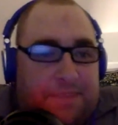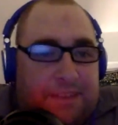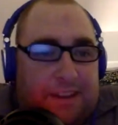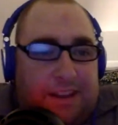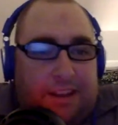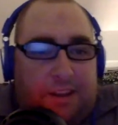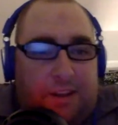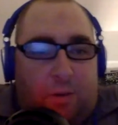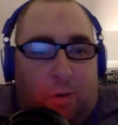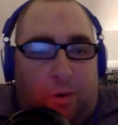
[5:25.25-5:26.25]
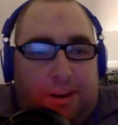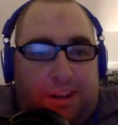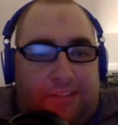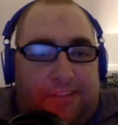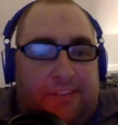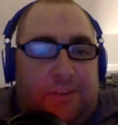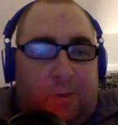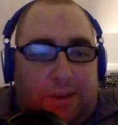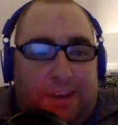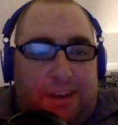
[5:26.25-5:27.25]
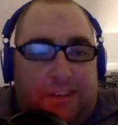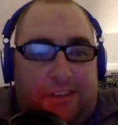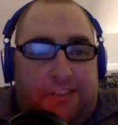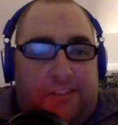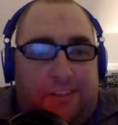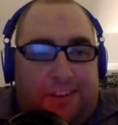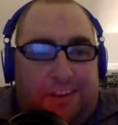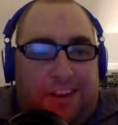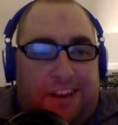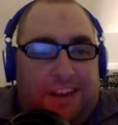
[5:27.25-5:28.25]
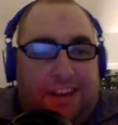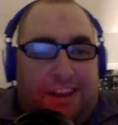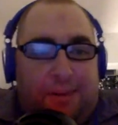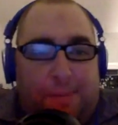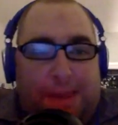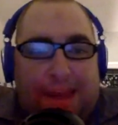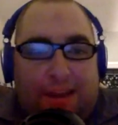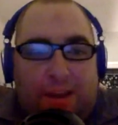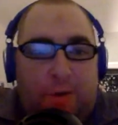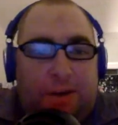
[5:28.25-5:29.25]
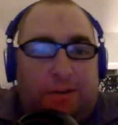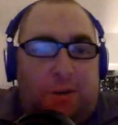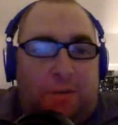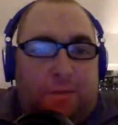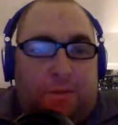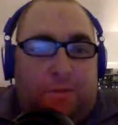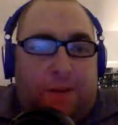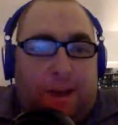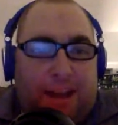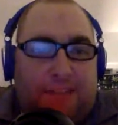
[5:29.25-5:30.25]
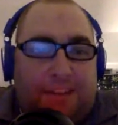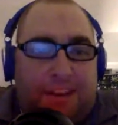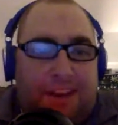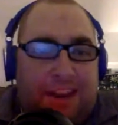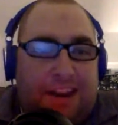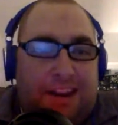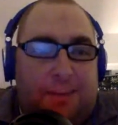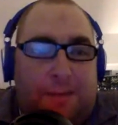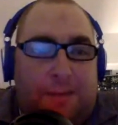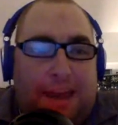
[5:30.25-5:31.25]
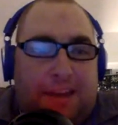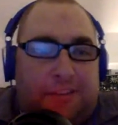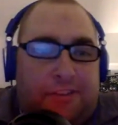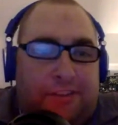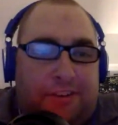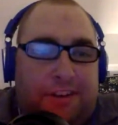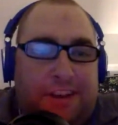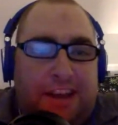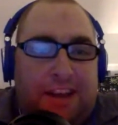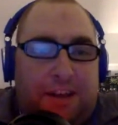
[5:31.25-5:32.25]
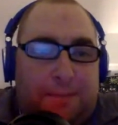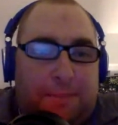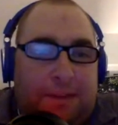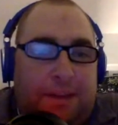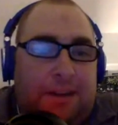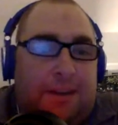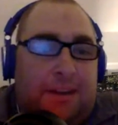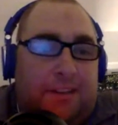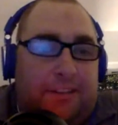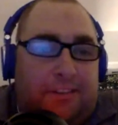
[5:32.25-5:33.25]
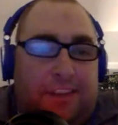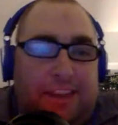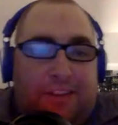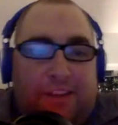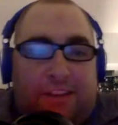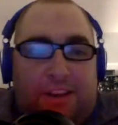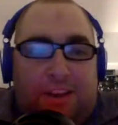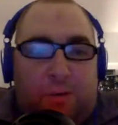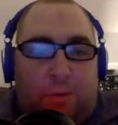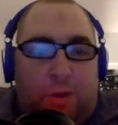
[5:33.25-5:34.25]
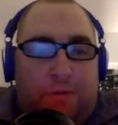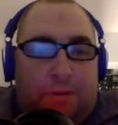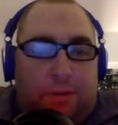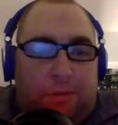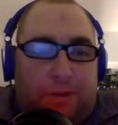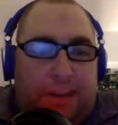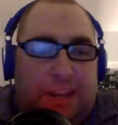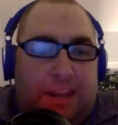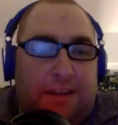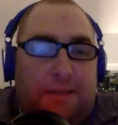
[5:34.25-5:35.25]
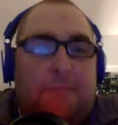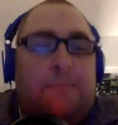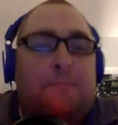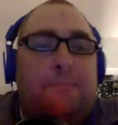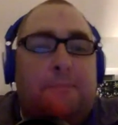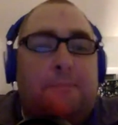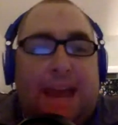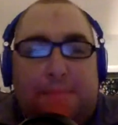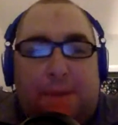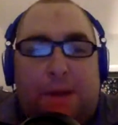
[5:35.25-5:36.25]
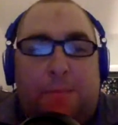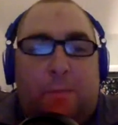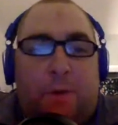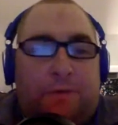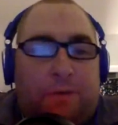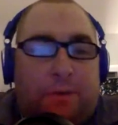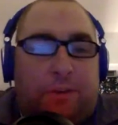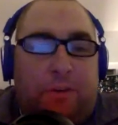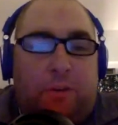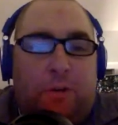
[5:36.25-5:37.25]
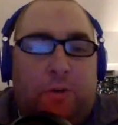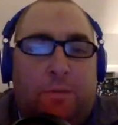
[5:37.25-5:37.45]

And then Gorkis is starting to get his bat going. 2 for 5 tonight. His bat is starting to heat up. Steven Duggar 1 for 3. Mad Bum 1 for 2.